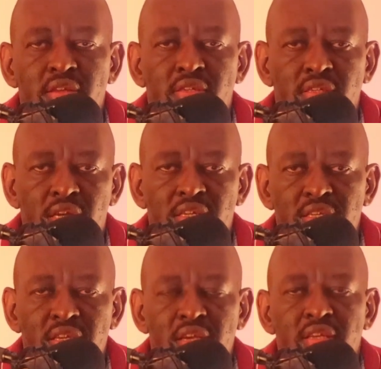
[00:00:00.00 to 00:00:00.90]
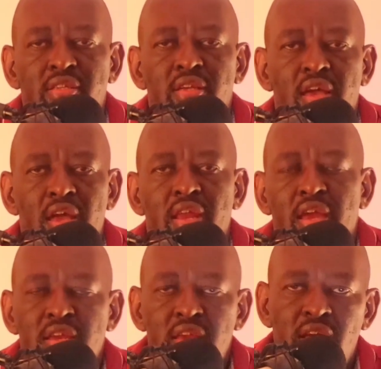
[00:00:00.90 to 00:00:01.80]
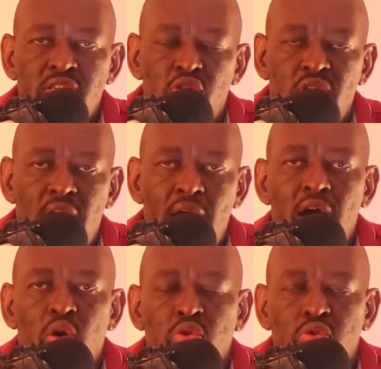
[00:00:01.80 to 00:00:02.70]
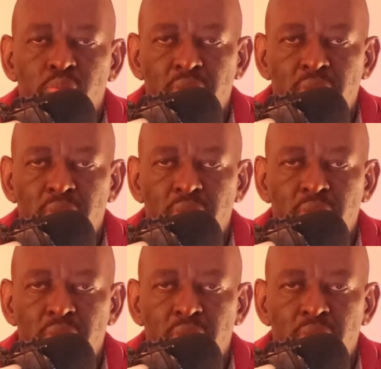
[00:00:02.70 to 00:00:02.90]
strategies and ideas on how to